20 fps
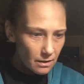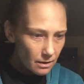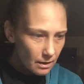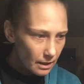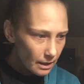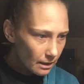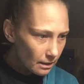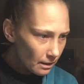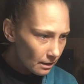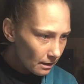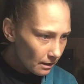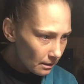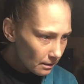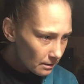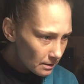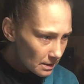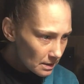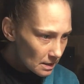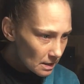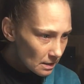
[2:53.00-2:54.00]

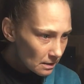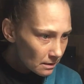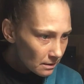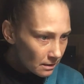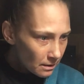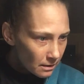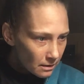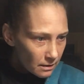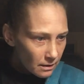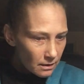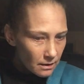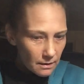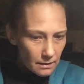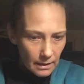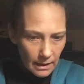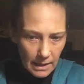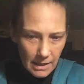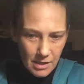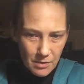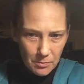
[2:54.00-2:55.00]
And
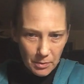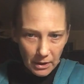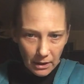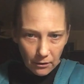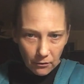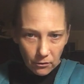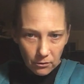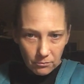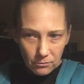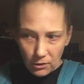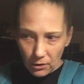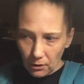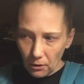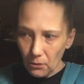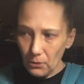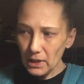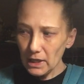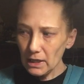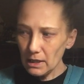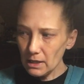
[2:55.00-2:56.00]
that's about all
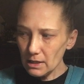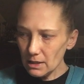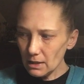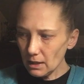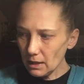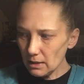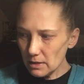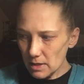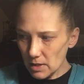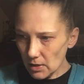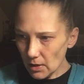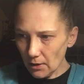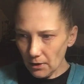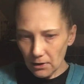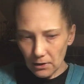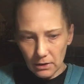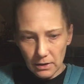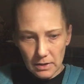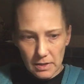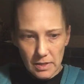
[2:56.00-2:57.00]
we need to get
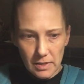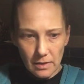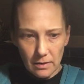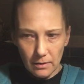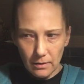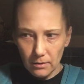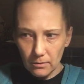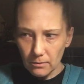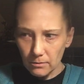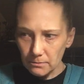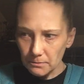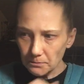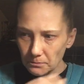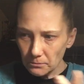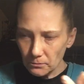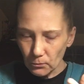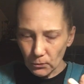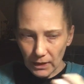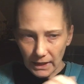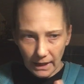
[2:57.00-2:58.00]
started. So
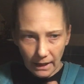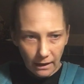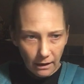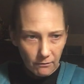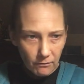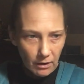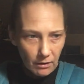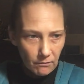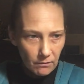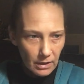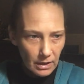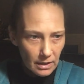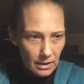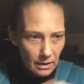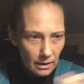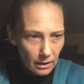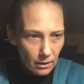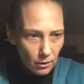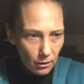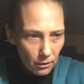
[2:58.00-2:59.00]
we have
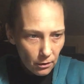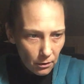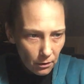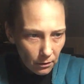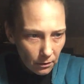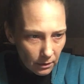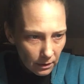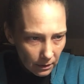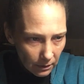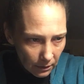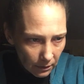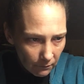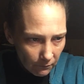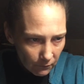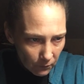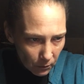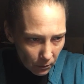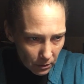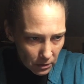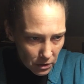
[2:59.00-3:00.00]
everything all. And of
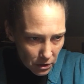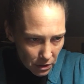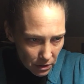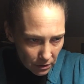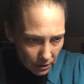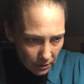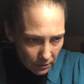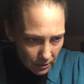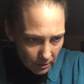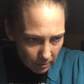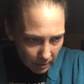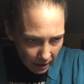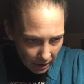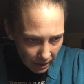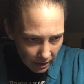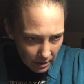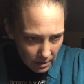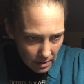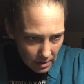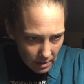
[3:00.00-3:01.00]
course, you know, the
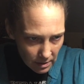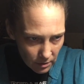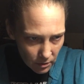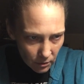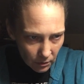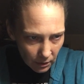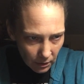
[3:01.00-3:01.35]
beads. You